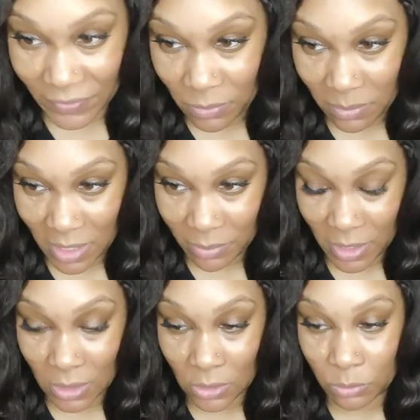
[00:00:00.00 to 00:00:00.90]
I think we might have
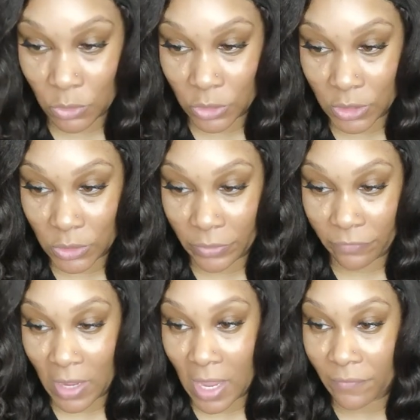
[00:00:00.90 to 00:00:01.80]
paid a little more than
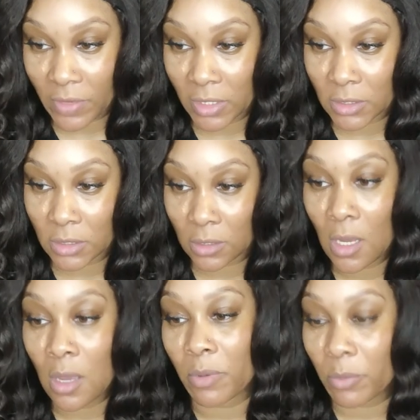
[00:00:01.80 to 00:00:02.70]
25 actually,
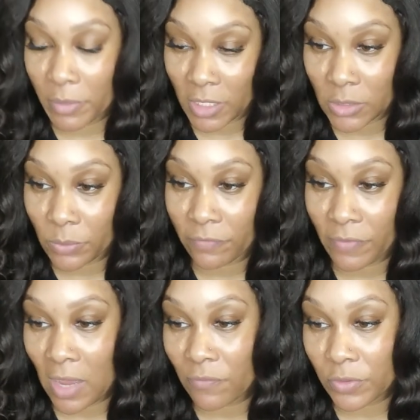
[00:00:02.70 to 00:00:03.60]
but we paid
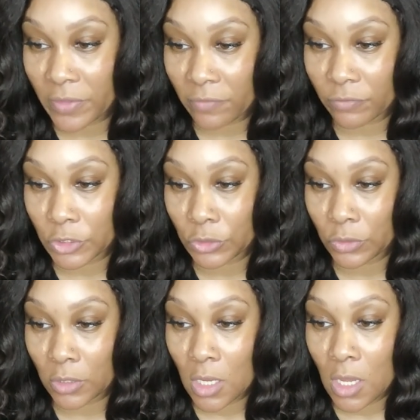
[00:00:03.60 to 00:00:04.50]
25 on that for
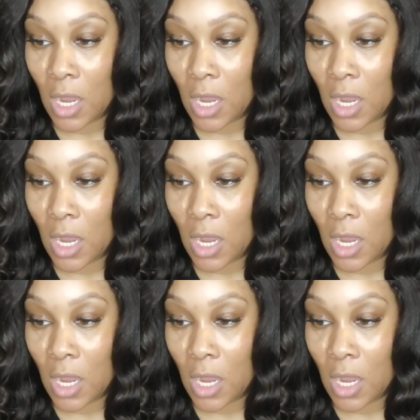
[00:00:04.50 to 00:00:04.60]
sure.